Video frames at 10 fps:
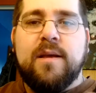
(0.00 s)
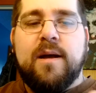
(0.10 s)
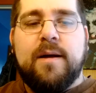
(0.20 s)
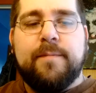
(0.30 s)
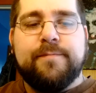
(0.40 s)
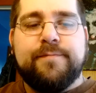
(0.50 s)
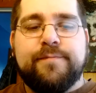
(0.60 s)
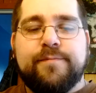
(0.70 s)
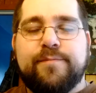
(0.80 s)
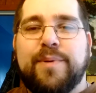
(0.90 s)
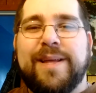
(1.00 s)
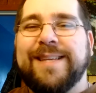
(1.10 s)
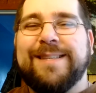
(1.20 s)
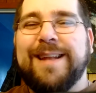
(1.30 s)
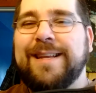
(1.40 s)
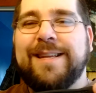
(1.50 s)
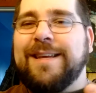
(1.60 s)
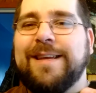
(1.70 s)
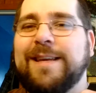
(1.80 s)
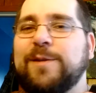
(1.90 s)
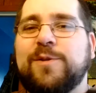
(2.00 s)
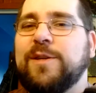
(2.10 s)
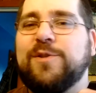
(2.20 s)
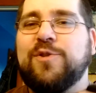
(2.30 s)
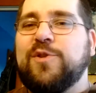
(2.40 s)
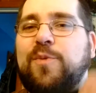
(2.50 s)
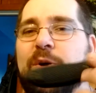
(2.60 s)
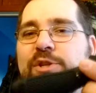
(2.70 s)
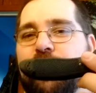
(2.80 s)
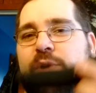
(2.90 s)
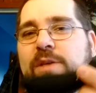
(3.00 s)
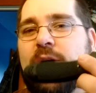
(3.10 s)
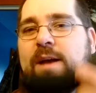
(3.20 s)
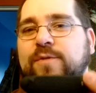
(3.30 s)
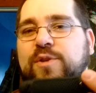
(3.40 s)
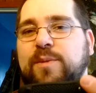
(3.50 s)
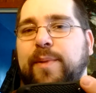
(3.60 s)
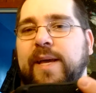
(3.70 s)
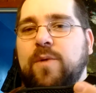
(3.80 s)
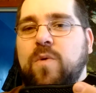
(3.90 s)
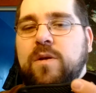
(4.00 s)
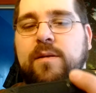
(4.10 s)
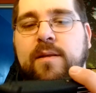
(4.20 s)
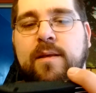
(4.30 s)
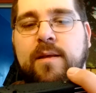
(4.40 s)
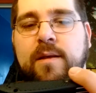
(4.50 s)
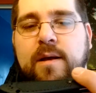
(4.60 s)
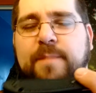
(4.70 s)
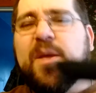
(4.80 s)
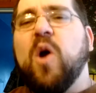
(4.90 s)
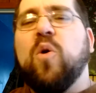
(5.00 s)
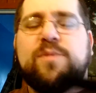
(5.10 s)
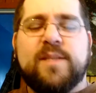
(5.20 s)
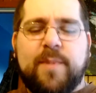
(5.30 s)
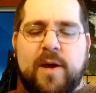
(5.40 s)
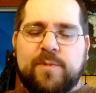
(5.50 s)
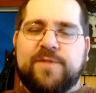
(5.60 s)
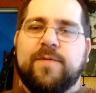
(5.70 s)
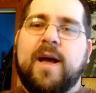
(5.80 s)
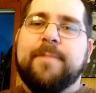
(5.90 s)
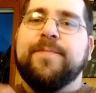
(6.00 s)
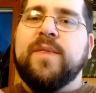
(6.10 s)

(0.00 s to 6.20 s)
But like I said, it's just too much. I'd rather have just a plain one. Oh, something I almost forgot.